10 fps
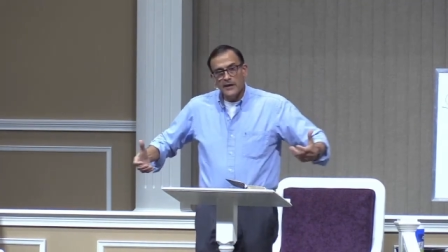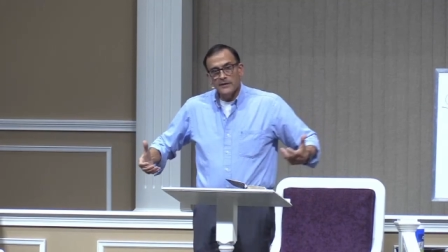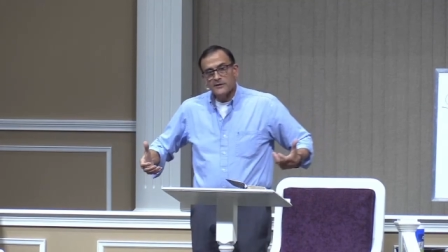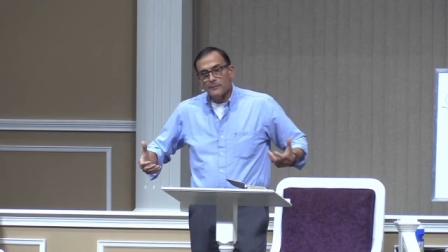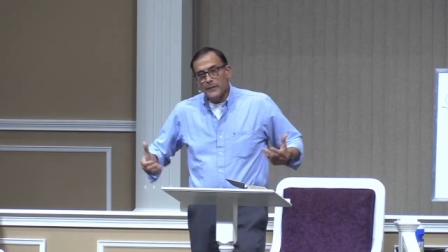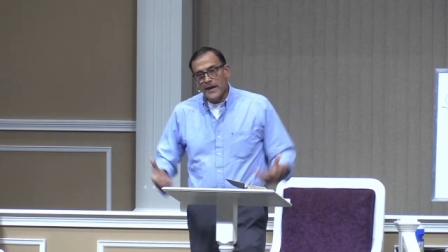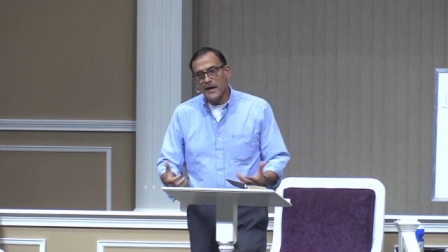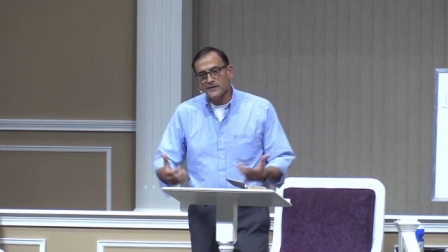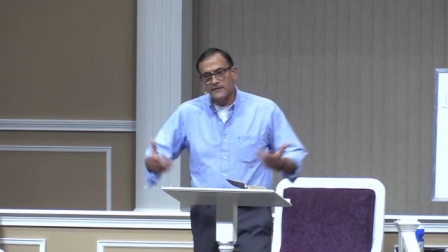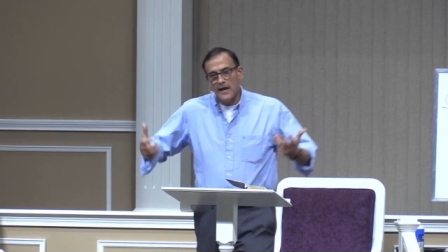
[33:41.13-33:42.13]
is to
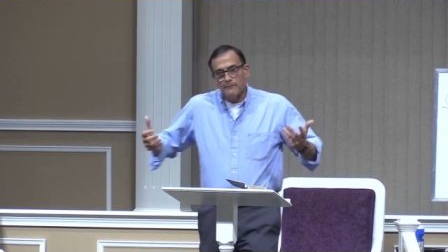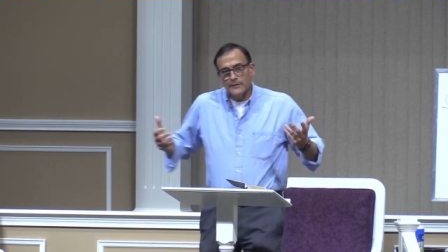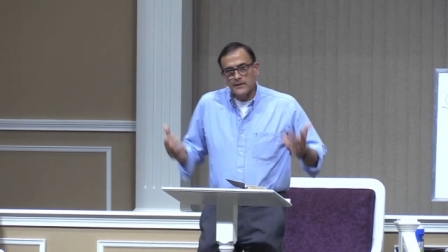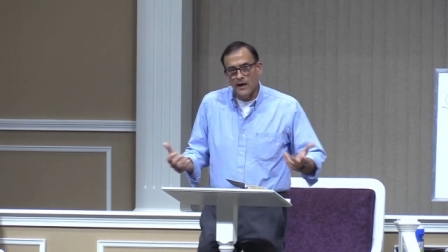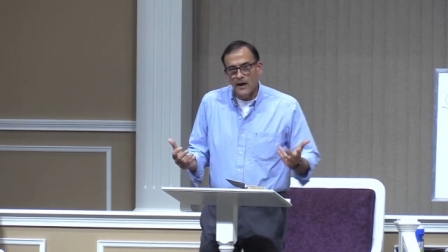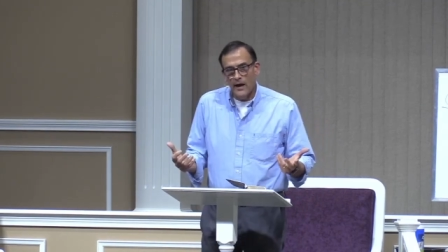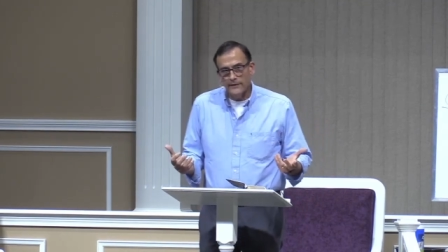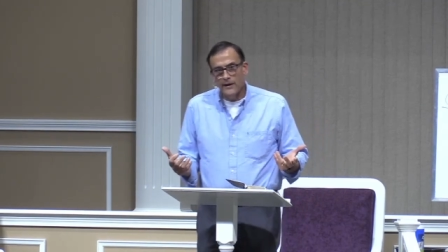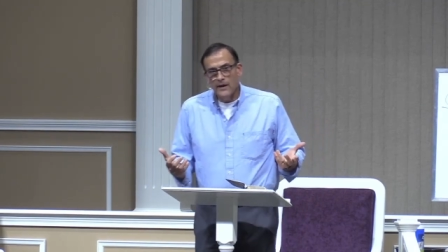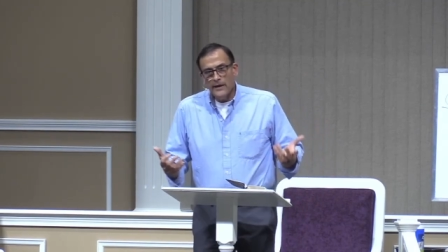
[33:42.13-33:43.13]
pass that baton